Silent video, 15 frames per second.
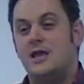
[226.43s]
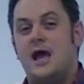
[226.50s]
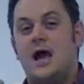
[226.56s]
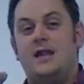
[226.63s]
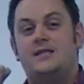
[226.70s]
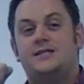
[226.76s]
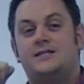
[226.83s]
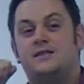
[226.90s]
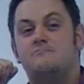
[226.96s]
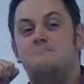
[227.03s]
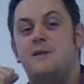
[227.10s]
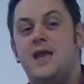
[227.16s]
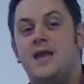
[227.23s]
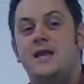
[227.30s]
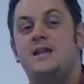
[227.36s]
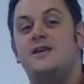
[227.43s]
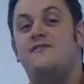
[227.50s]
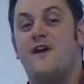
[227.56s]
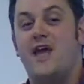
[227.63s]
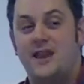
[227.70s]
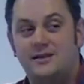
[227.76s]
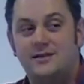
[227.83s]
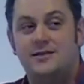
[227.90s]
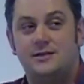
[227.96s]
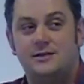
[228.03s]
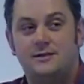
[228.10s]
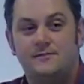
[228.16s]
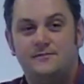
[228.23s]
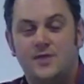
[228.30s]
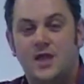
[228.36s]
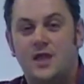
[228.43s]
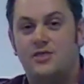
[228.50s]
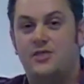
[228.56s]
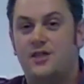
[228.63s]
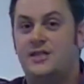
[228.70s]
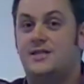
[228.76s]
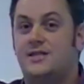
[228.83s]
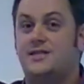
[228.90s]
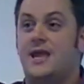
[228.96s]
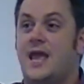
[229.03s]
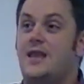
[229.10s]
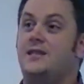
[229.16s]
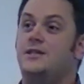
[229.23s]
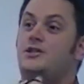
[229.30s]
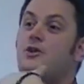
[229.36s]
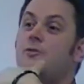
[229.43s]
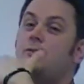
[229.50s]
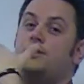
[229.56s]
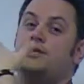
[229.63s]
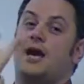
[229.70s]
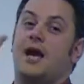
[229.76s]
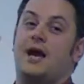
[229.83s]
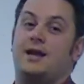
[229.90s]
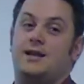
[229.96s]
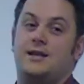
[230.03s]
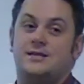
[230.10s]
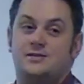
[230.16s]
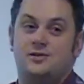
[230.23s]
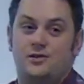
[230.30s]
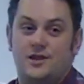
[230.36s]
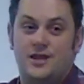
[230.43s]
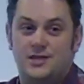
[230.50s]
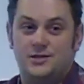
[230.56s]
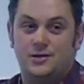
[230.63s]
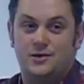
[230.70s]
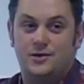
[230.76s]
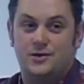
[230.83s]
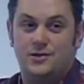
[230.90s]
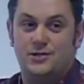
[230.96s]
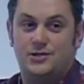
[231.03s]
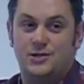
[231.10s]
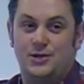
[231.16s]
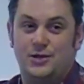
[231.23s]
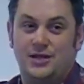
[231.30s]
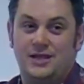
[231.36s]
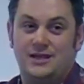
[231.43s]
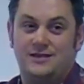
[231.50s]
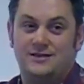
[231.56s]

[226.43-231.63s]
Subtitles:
And it's the main event that sends your protagonist on his or her journey.